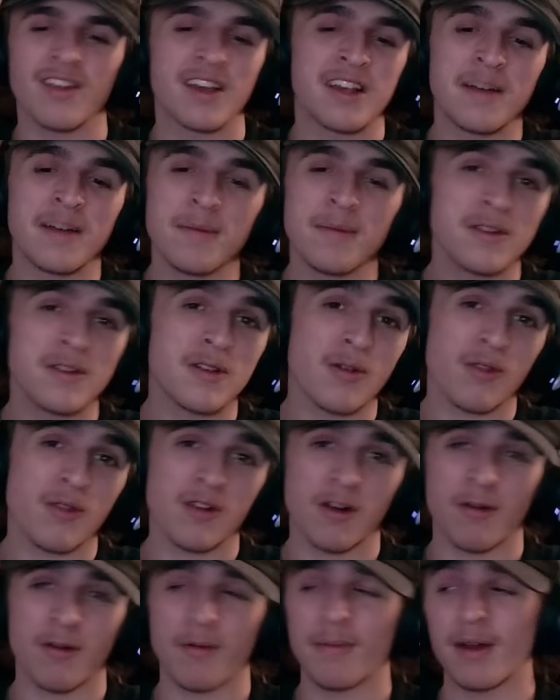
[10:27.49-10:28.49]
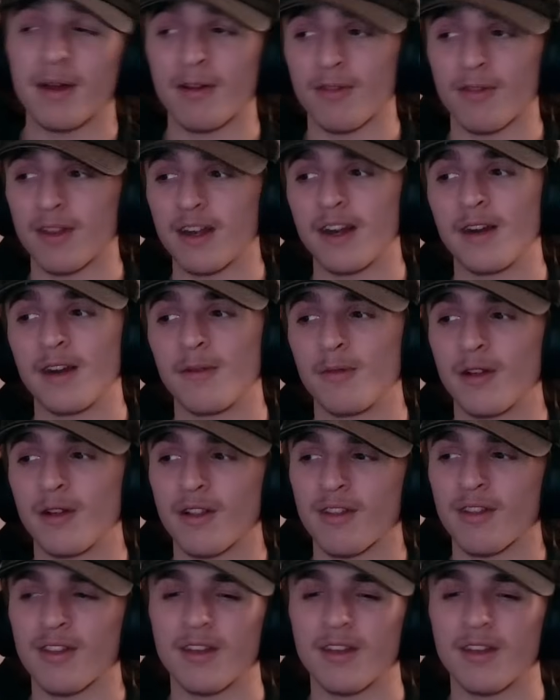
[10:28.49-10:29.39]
like, Gumball knows Darwin better than anyone else.